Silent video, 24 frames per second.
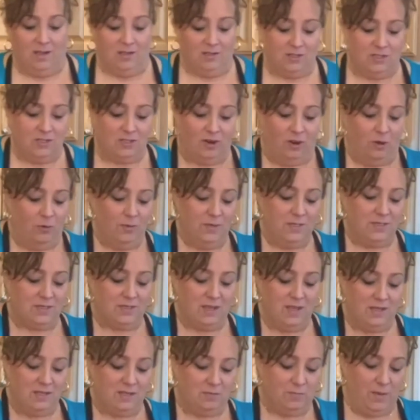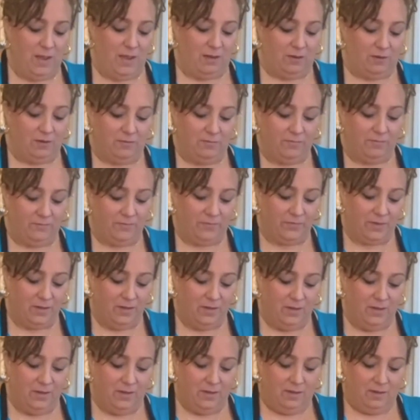just always taste better.
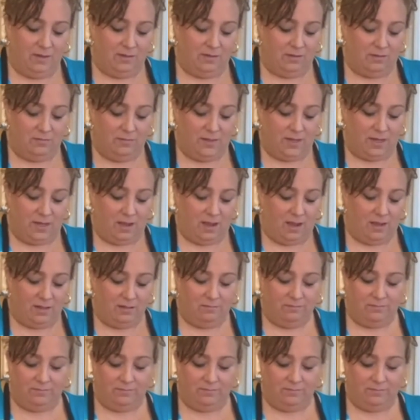Oh my God.